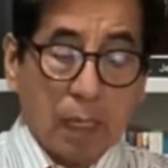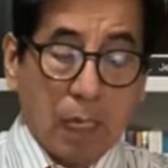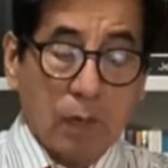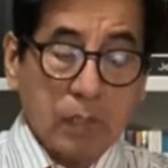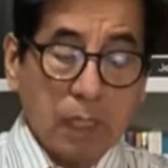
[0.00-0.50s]

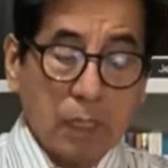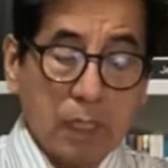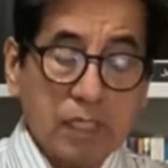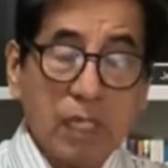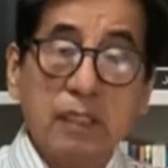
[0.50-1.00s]

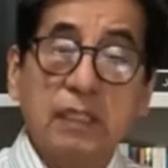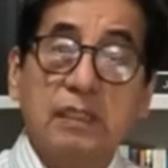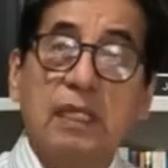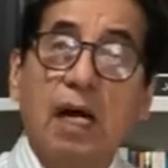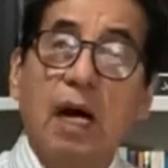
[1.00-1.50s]
The
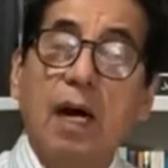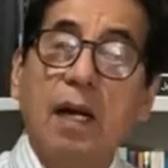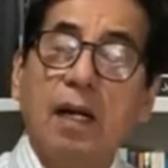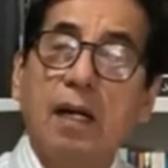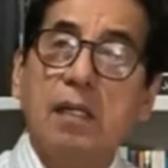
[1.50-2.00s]
challenges
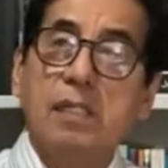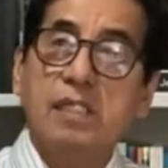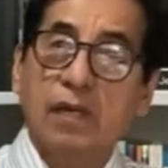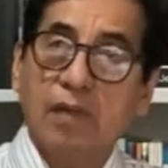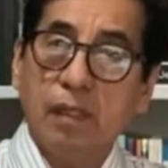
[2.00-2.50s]
are
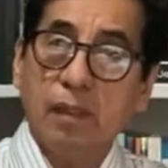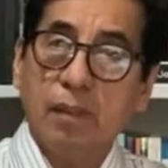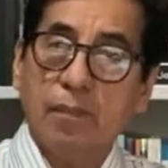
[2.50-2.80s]
several.